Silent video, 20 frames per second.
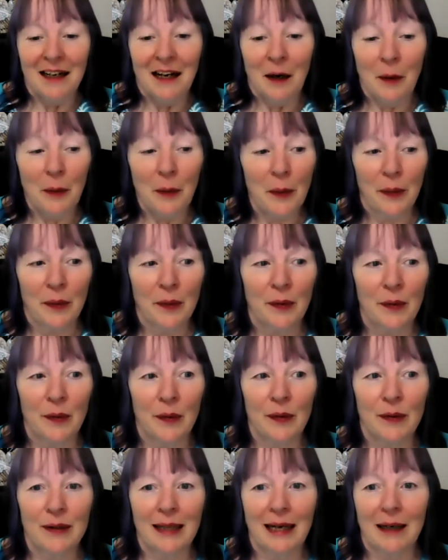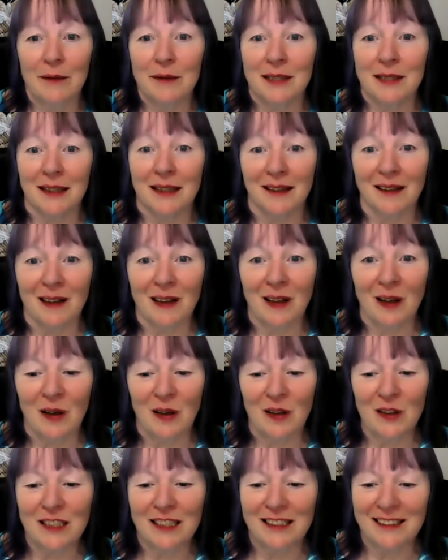Oh, that was a
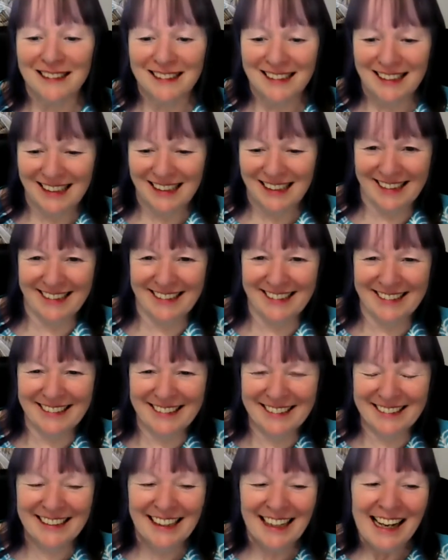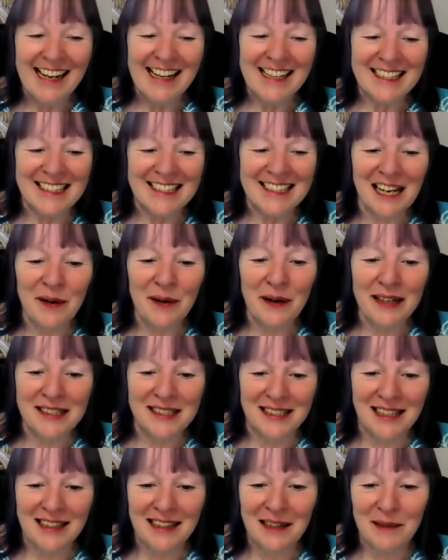lot. So I
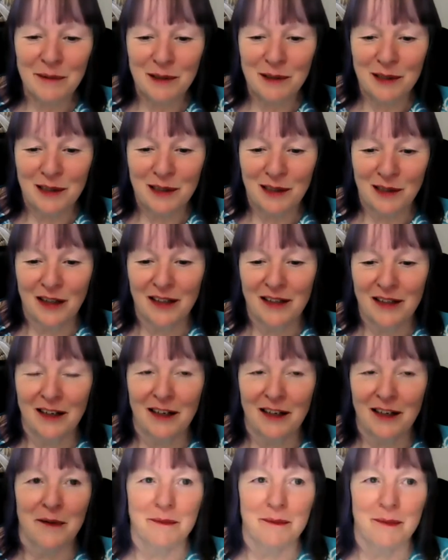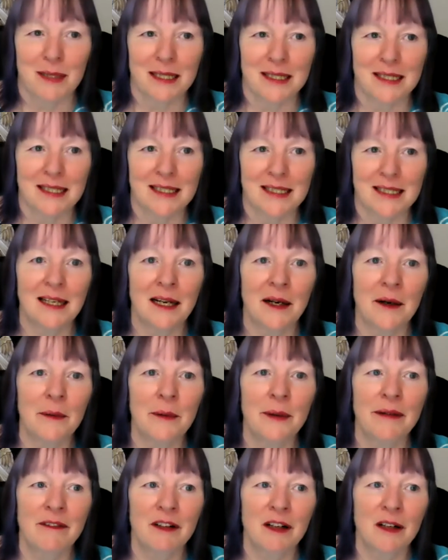said I would look at the numbers. So
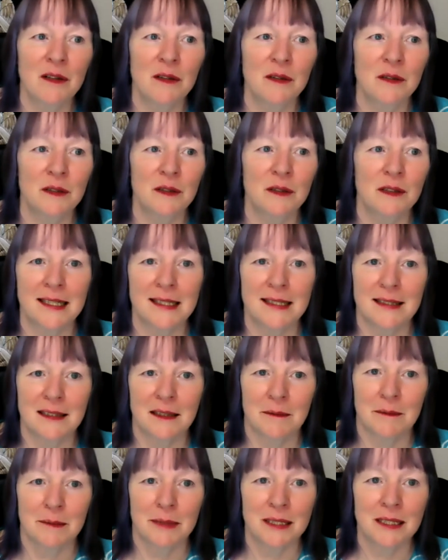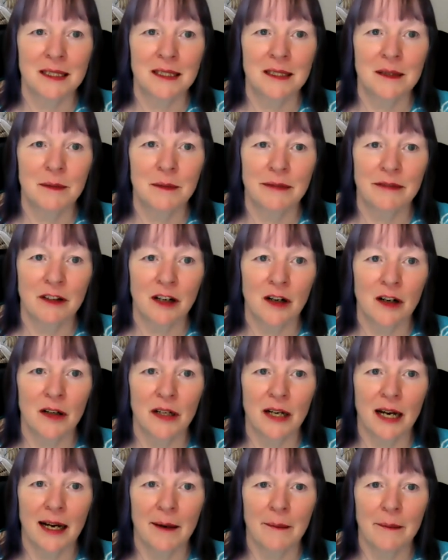we've got all these numbers. We've
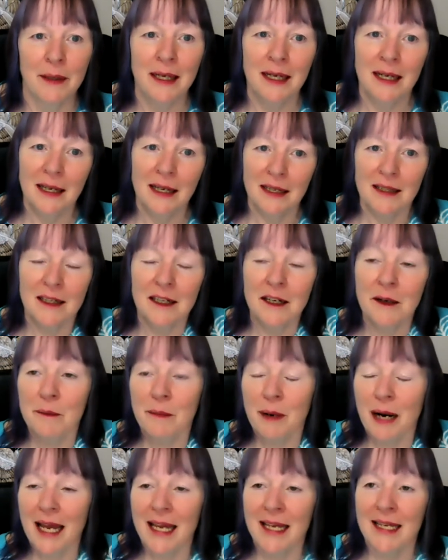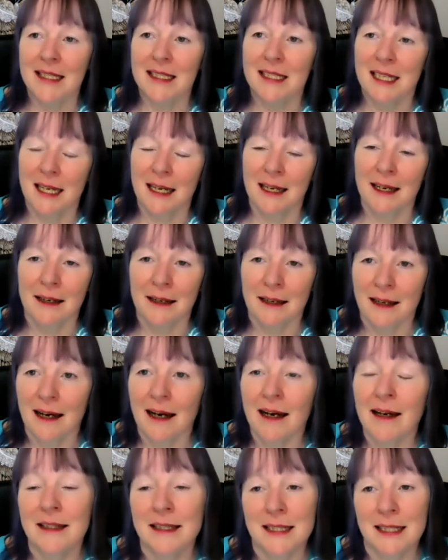got the number 18
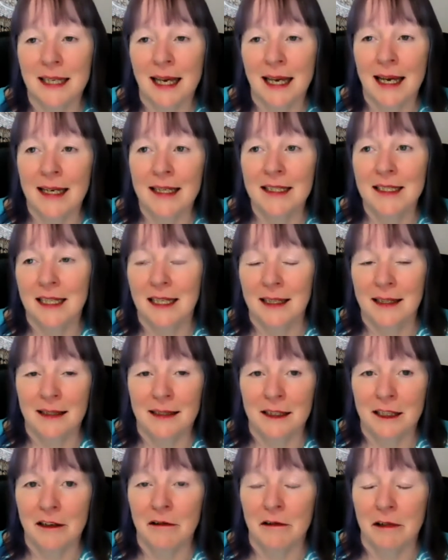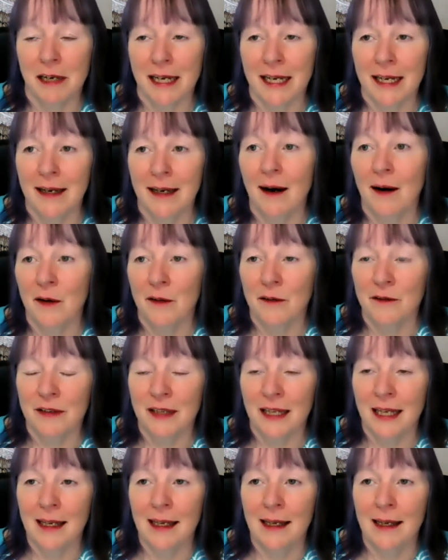is the 18 degree of
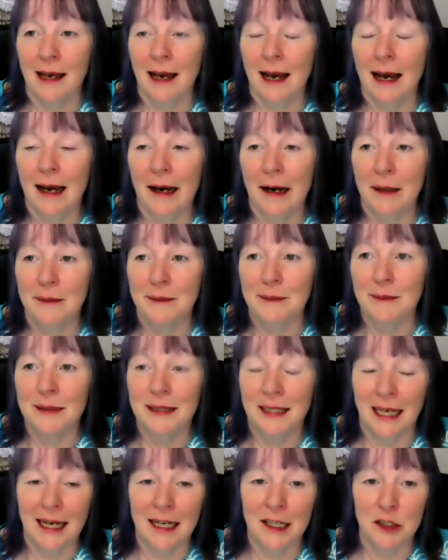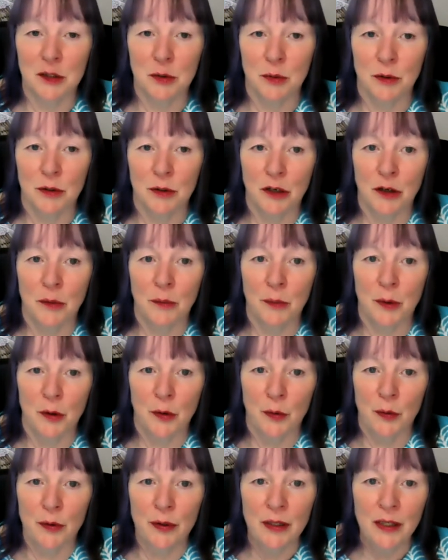the actual new
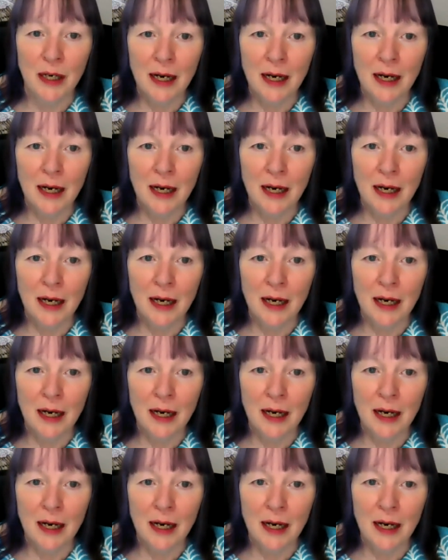moon.